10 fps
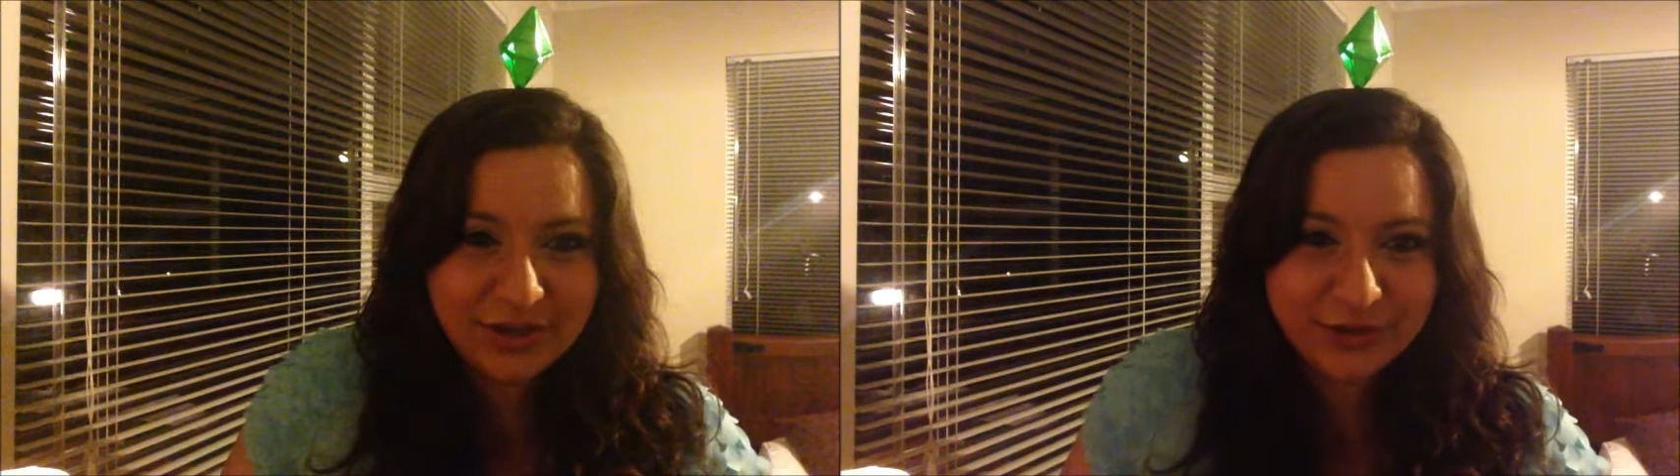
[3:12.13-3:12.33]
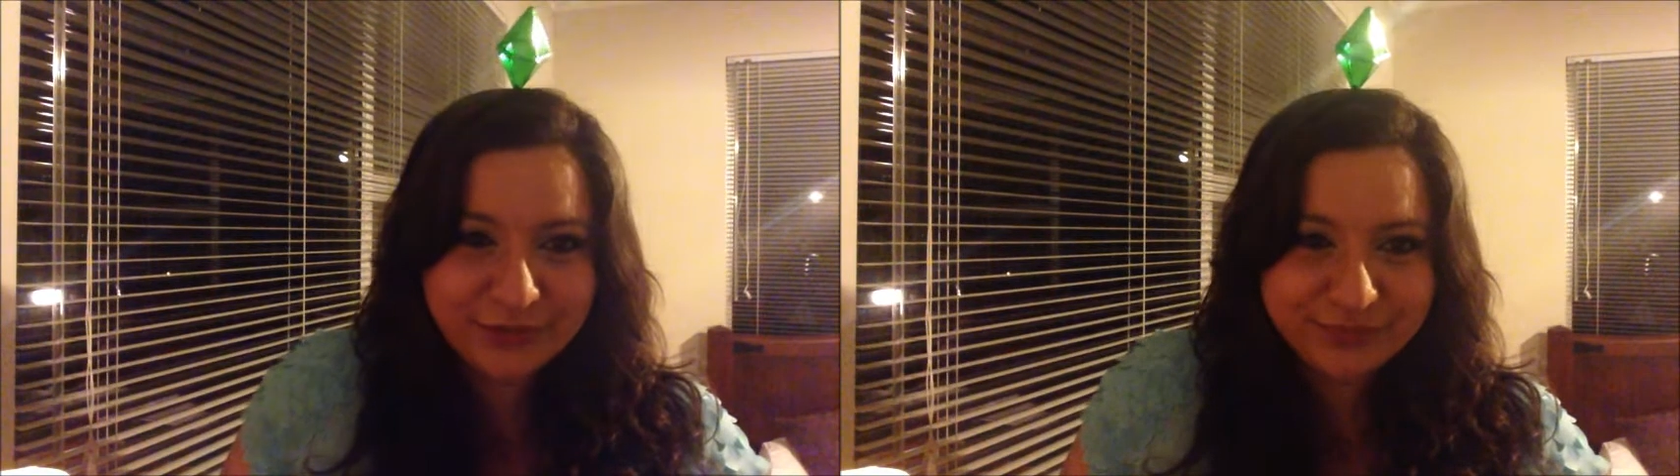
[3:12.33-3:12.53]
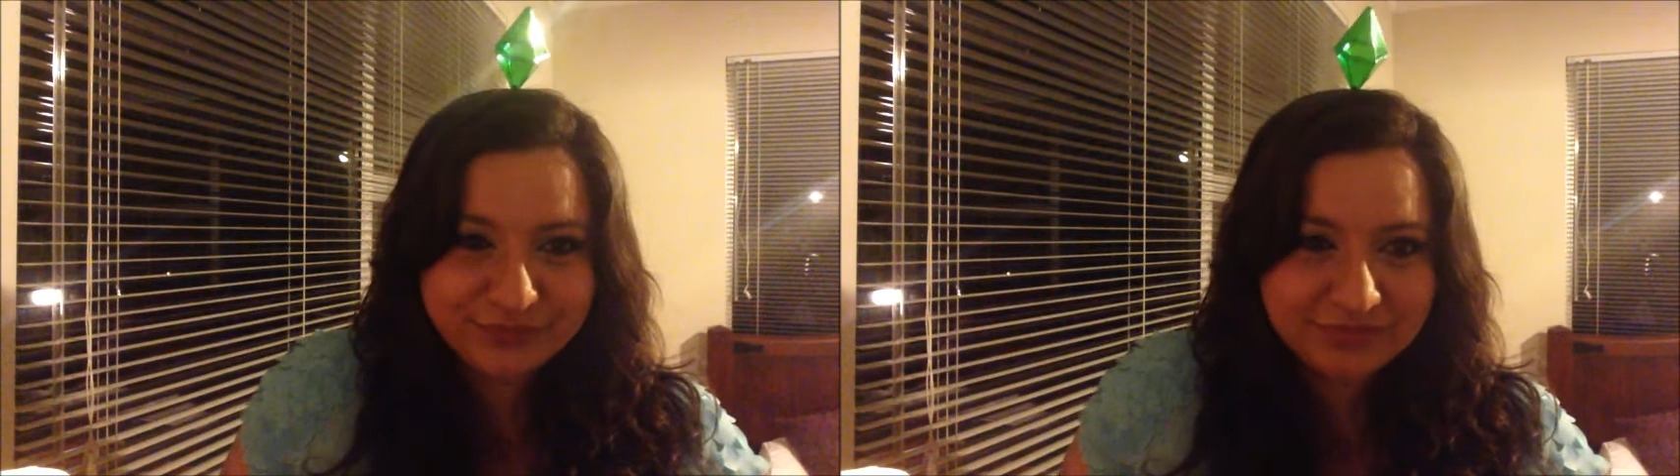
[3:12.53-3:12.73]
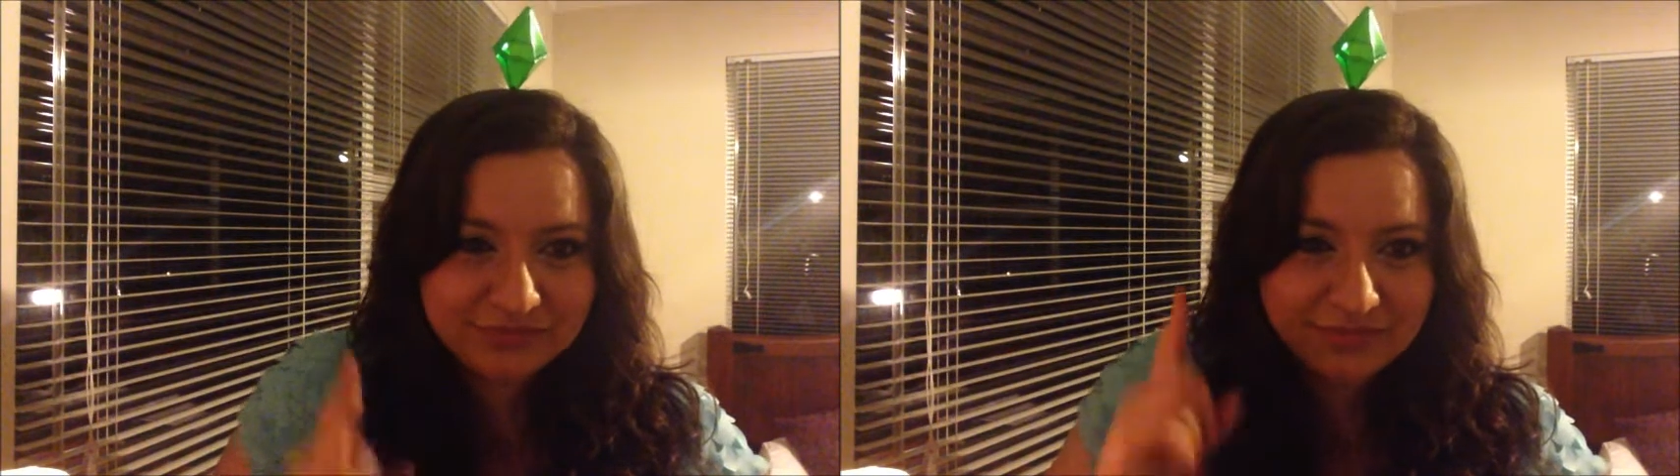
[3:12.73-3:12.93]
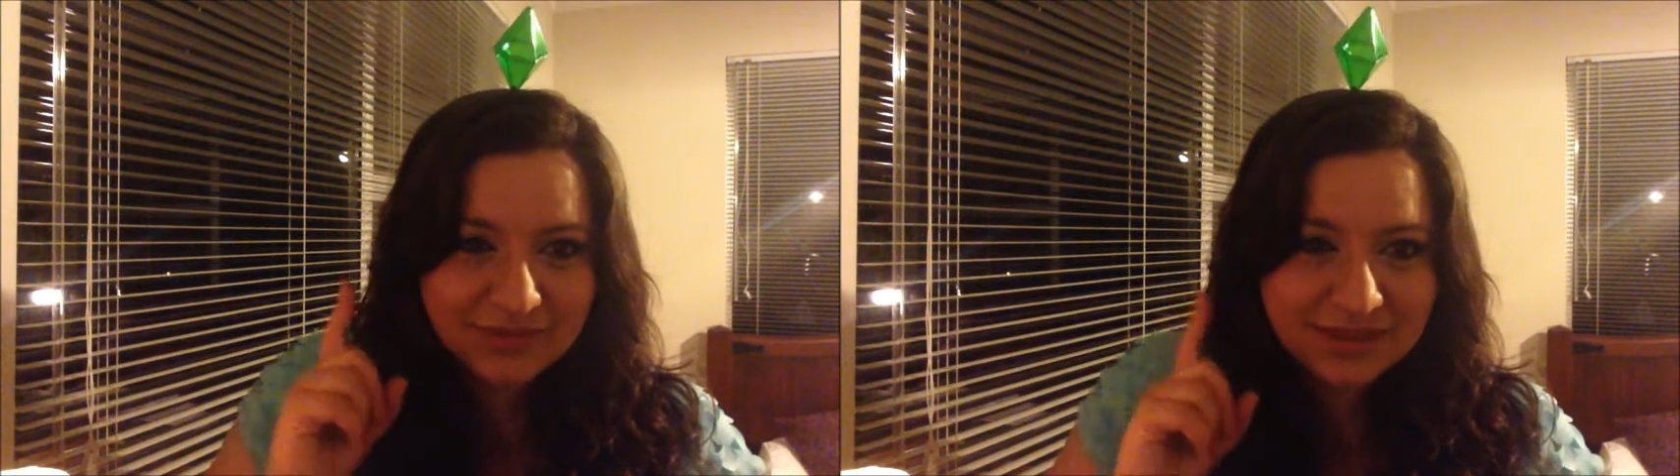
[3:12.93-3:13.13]
cool.
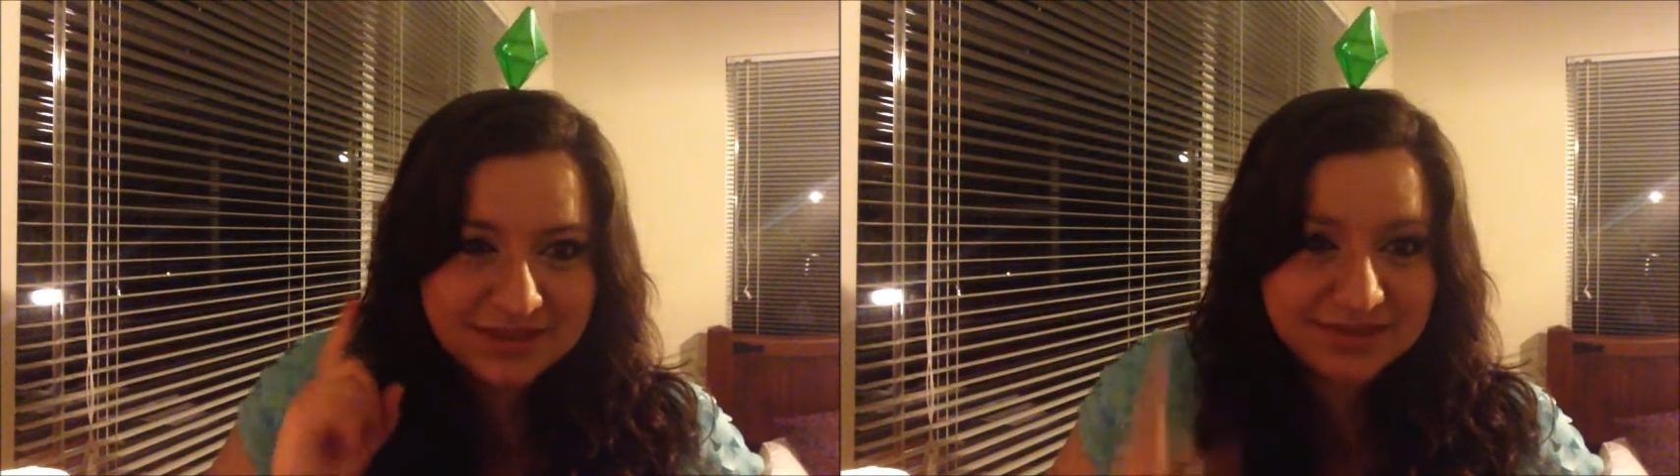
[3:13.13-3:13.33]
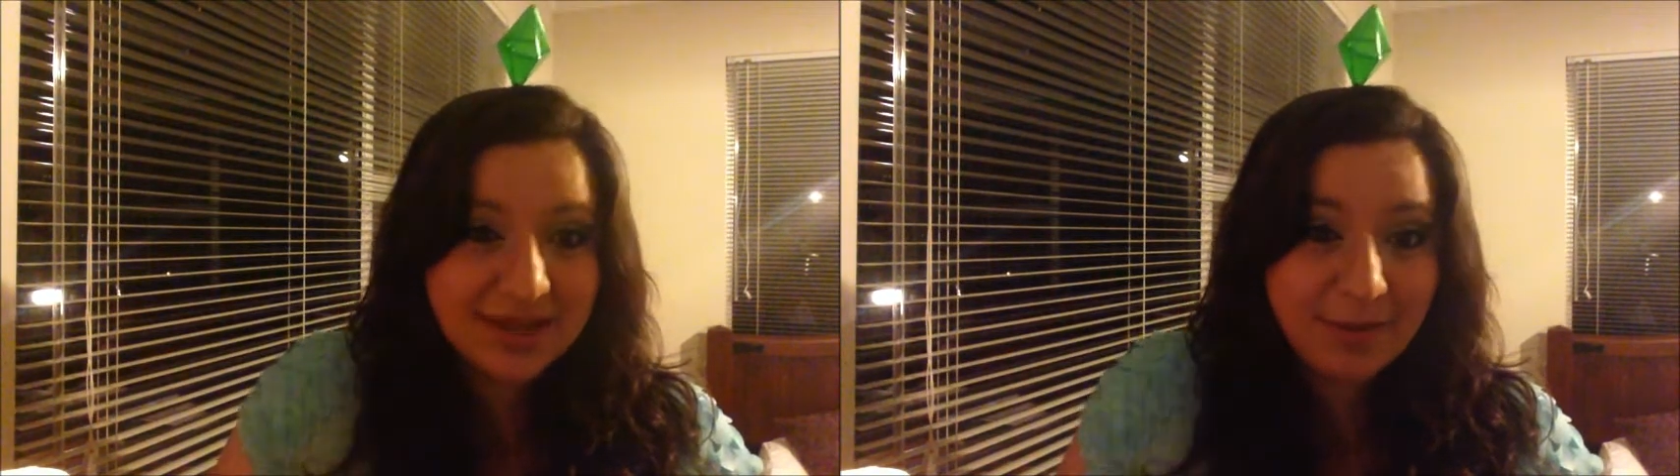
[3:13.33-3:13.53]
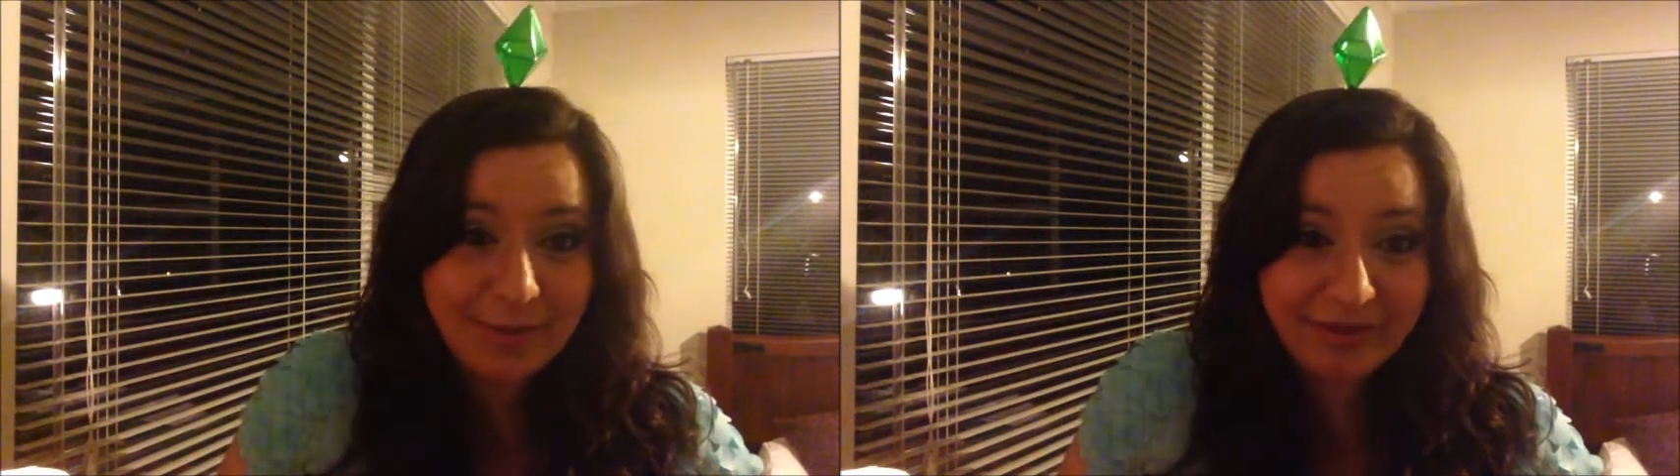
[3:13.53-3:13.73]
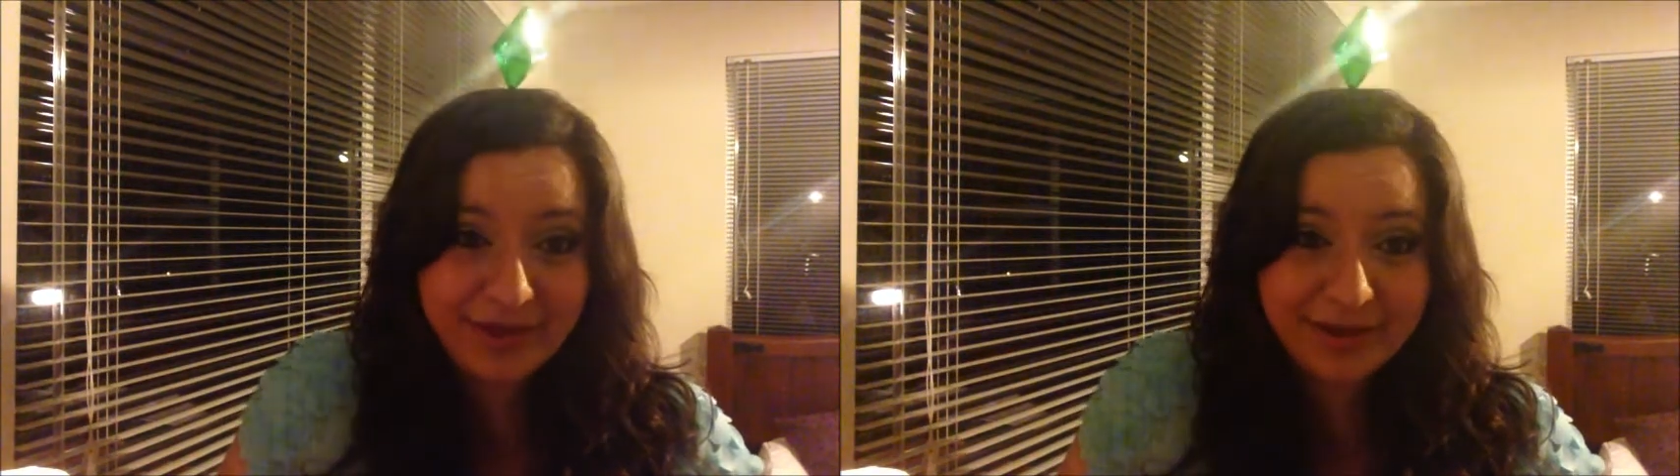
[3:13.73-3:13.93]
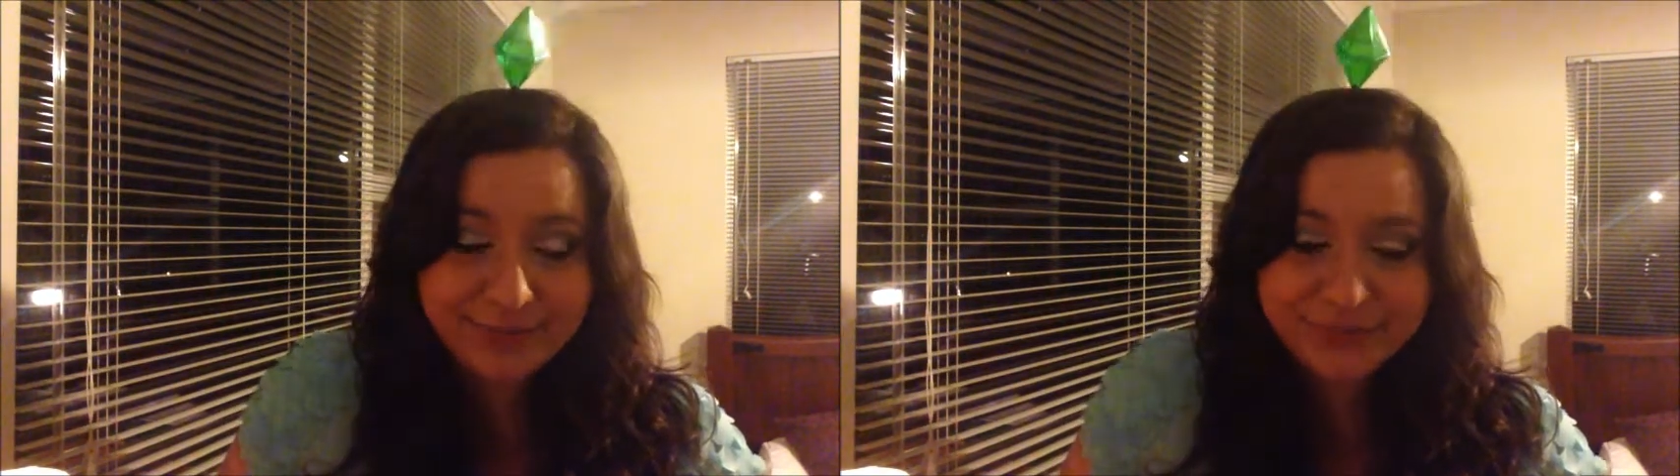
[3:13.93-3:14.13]
So I was happy about that